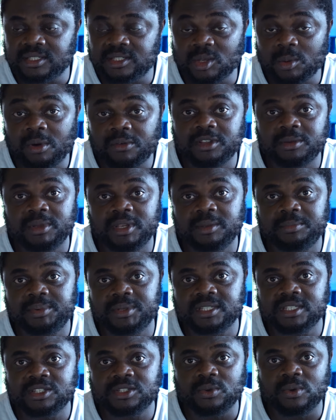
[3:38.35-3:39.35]
Some of the mini
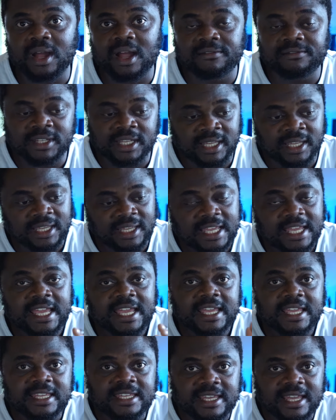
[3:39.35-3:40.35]
PCs you have there,
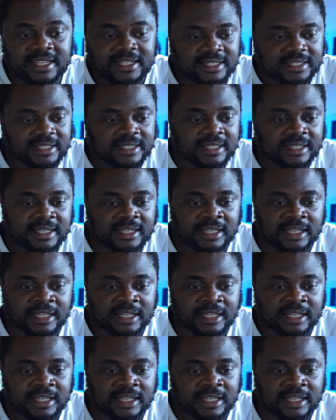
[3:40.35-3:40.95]
yes,